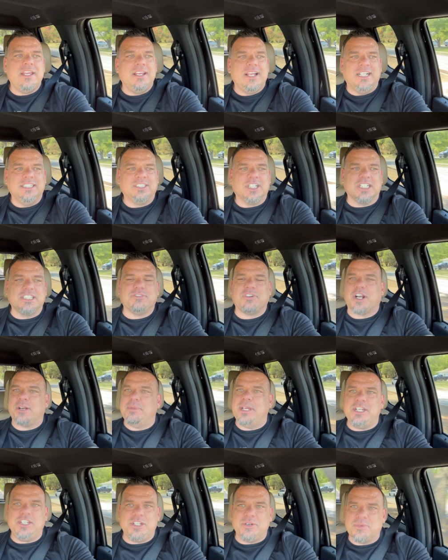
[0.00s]
Inductive
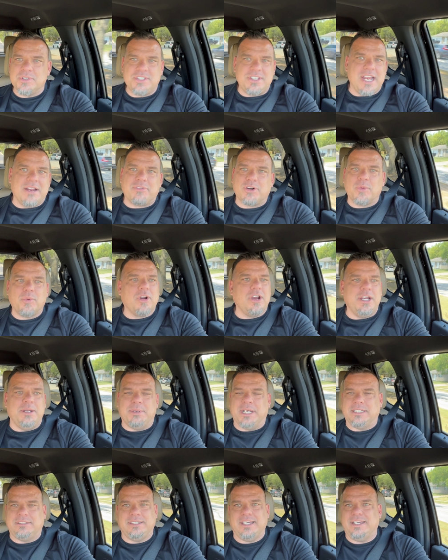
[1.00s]
automation was never worried
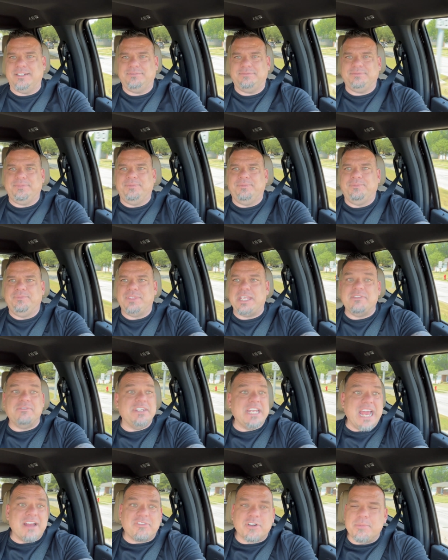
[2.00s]
about that. They've
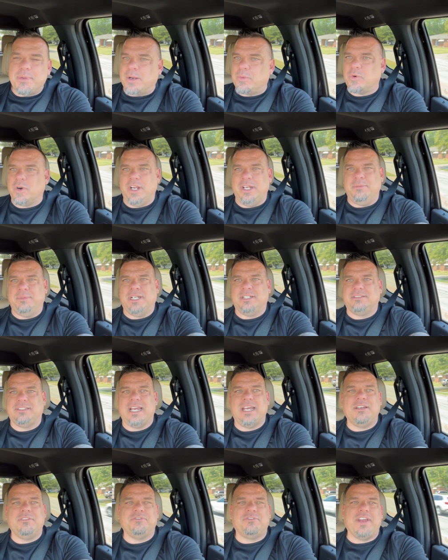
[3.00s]
never been worried about
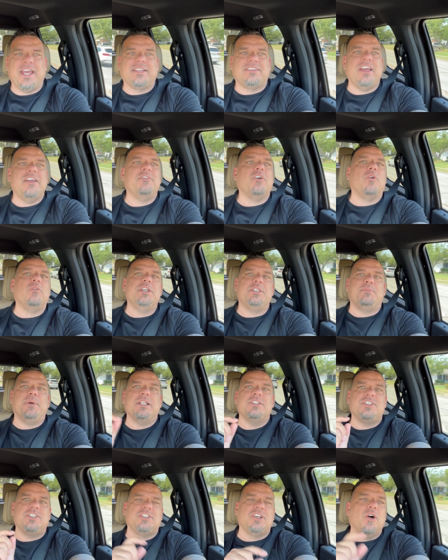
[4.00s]
that. In fact, they've always
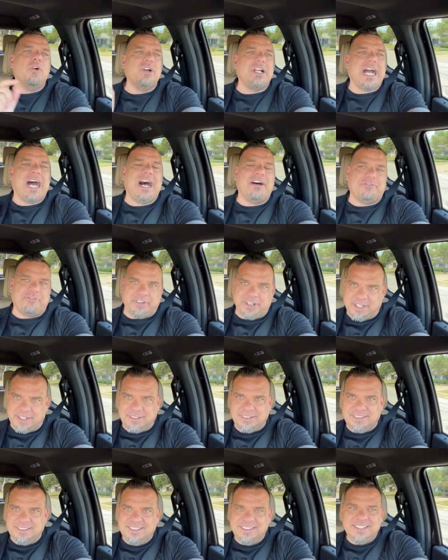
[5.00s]
been so confident
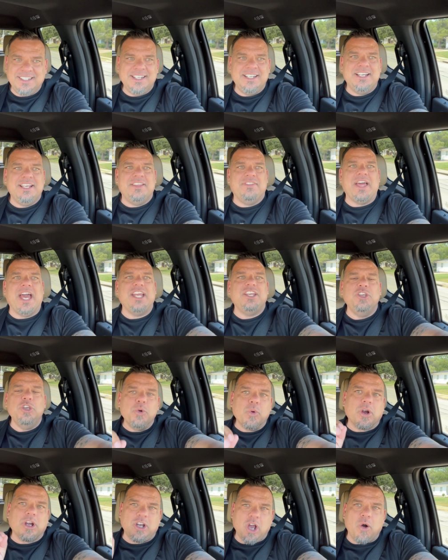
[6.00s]
that
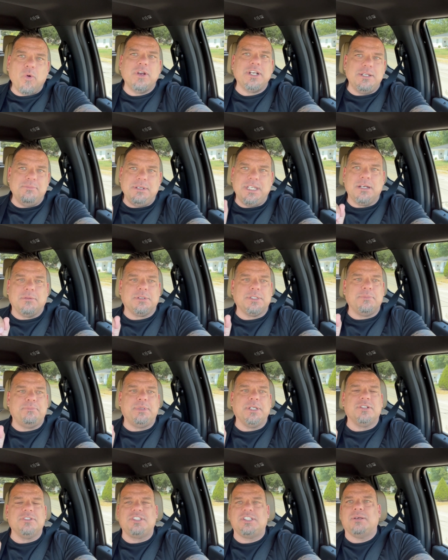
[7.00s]
you are going to be able to
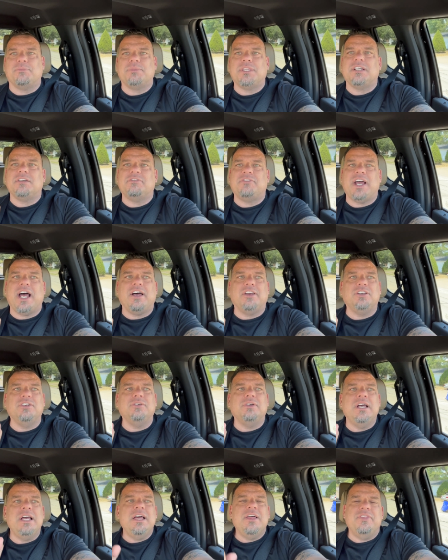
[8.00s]
build something of
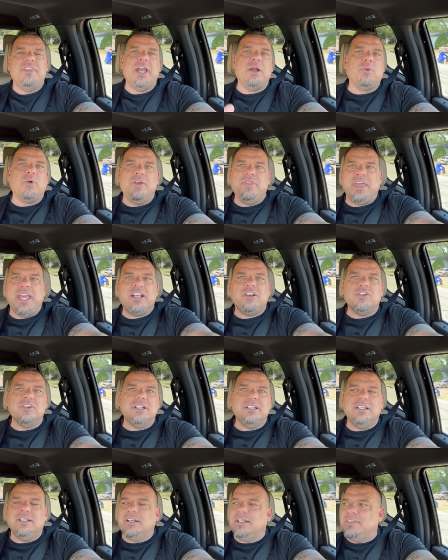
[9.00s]
value. They, they,
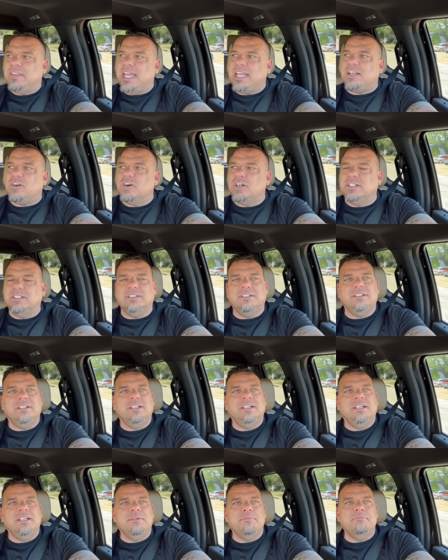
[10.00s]
couldn't, they couldn't
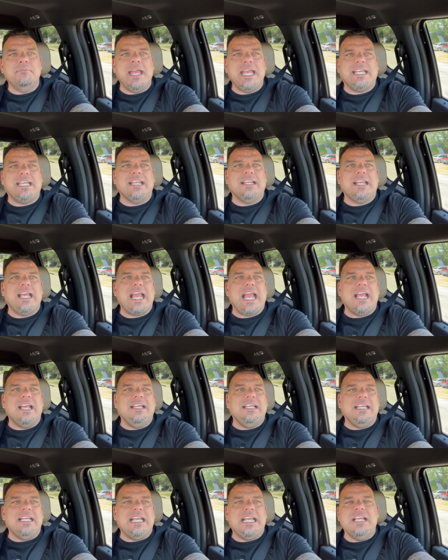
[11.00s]
make it
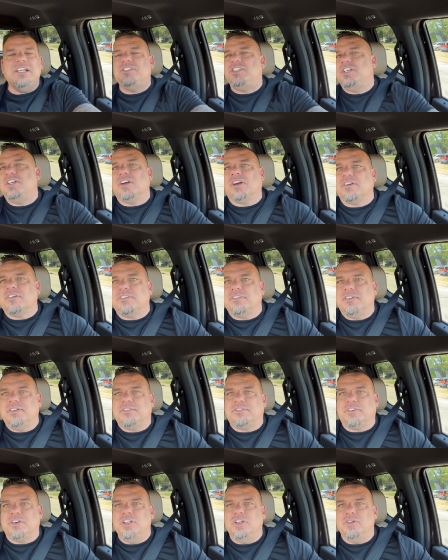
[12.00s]
easier
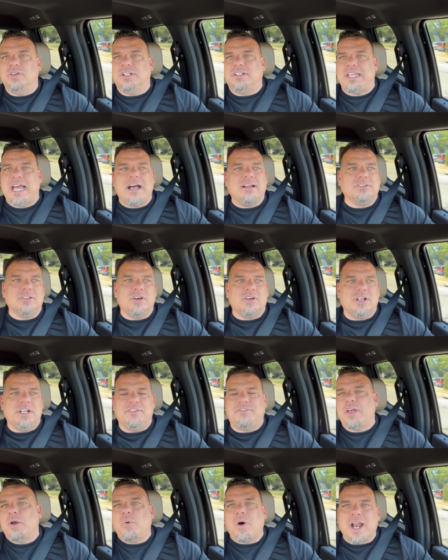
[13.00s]
for you to download it
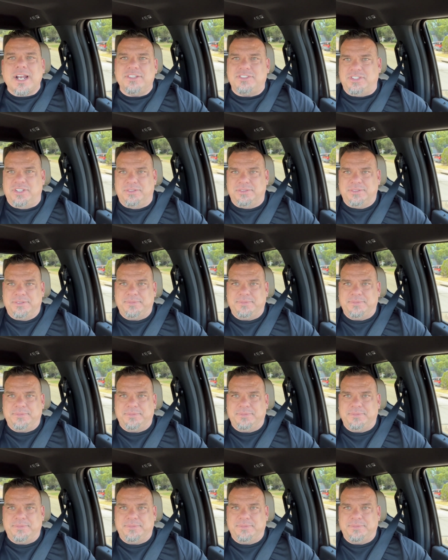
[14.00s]
if they wanted to.